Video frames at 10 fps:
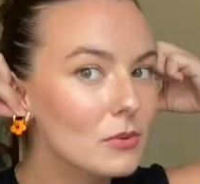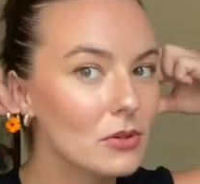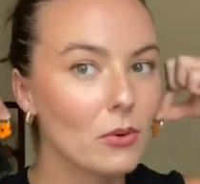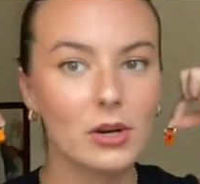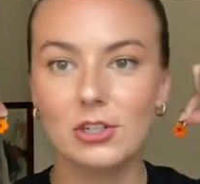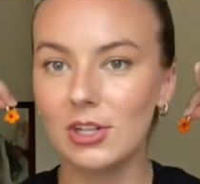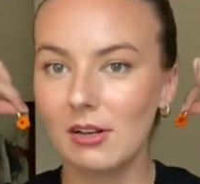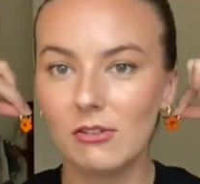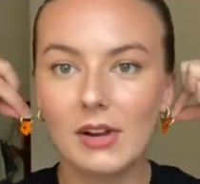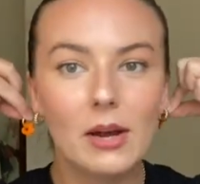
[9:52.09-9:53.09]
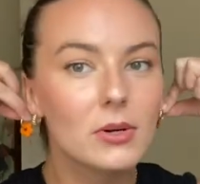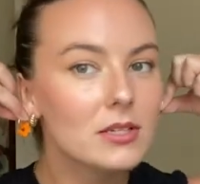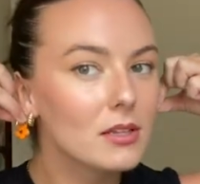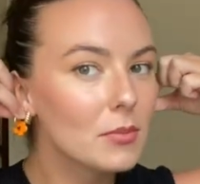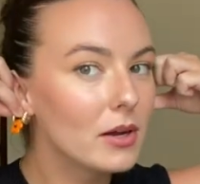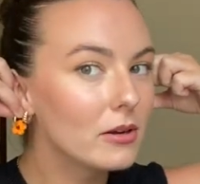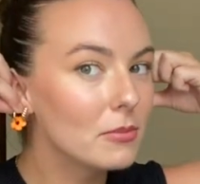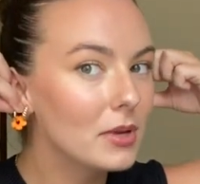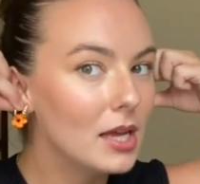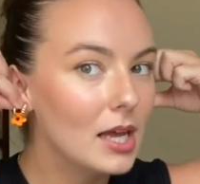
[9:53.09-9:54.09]
with orange little flowers on the
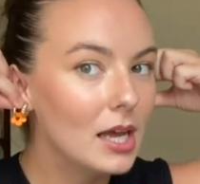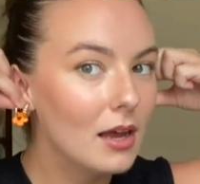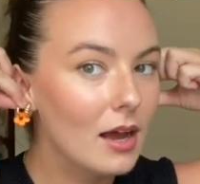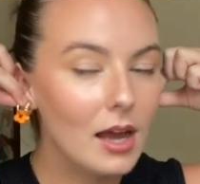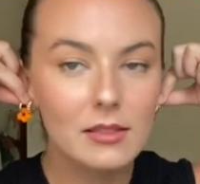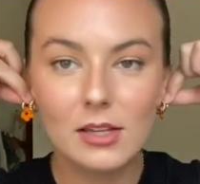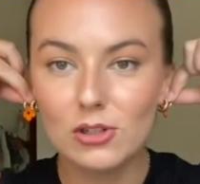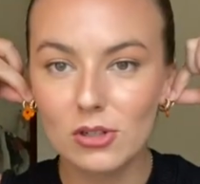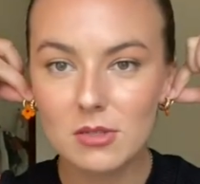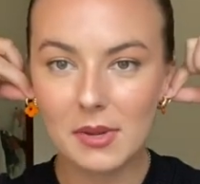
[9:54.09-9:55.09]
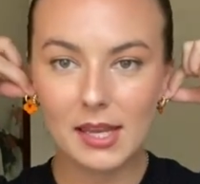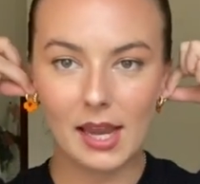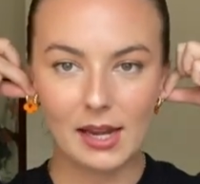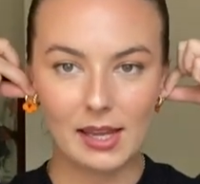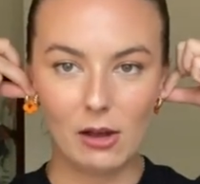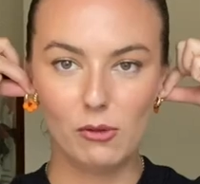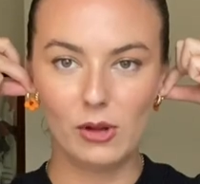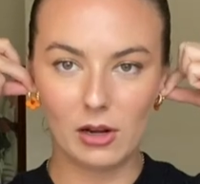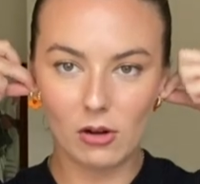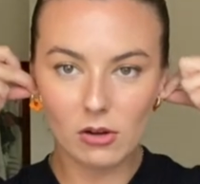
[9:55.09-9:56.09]
bottom, and they just make any
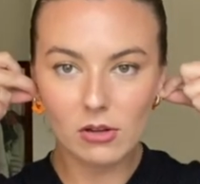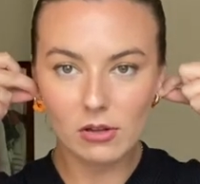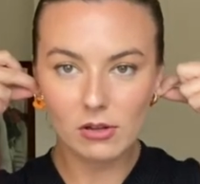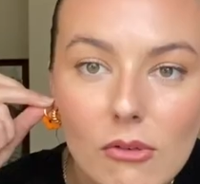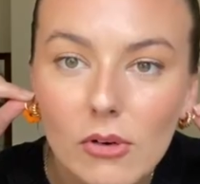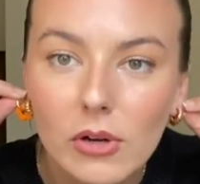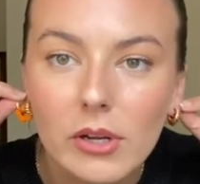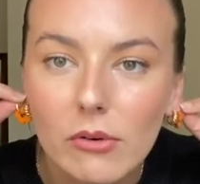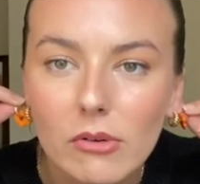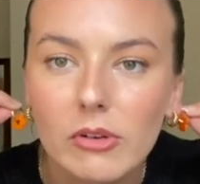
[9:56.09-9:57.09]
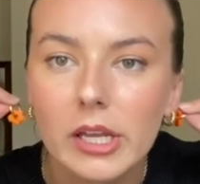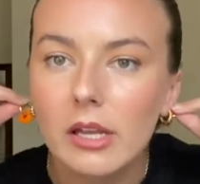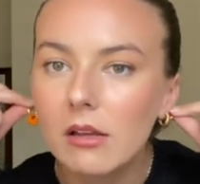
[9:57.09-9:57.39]
outfit look fun and groovy.